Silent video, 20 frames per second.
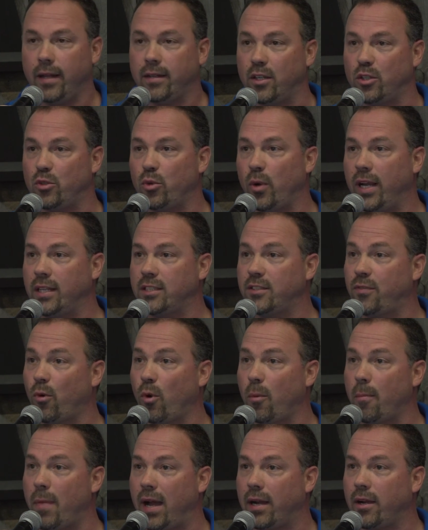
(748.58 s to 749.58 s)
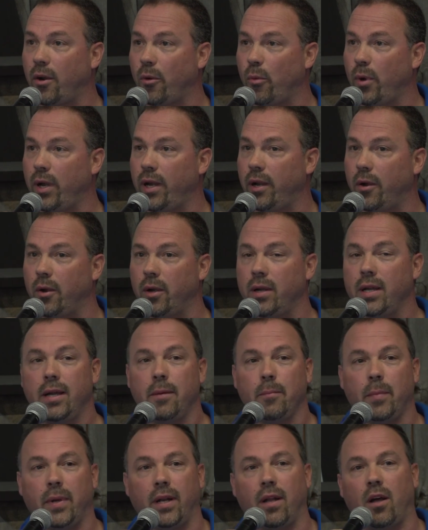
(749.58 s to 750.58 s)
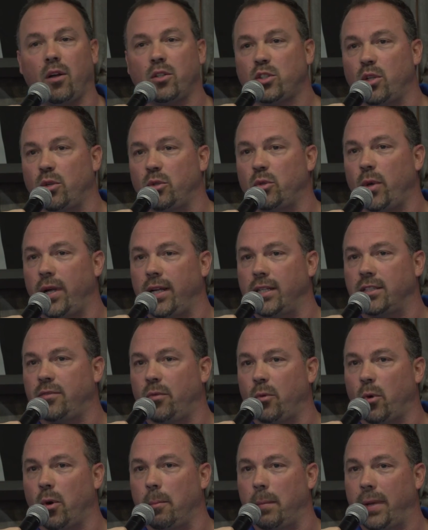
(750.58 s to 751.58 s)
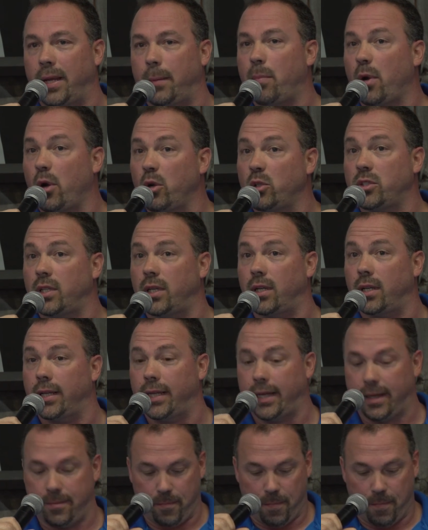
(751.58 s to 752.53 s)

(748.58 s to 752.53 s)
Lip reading: to transform my career, but it also transformed me personally.